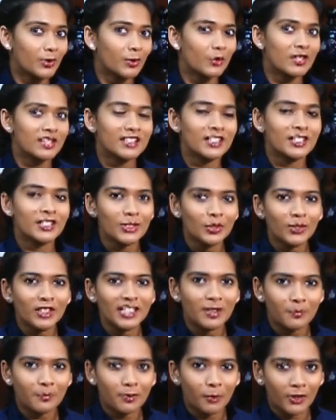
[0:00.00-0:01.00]
who is the
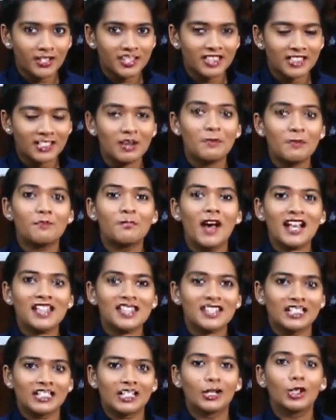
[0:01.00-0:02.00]
newly appointed
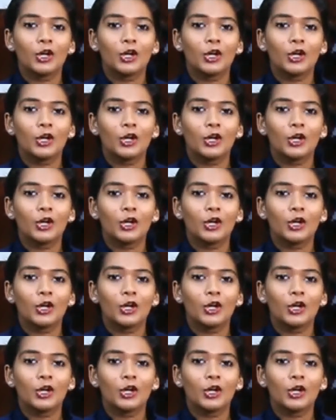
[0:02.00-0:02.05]
Ambassador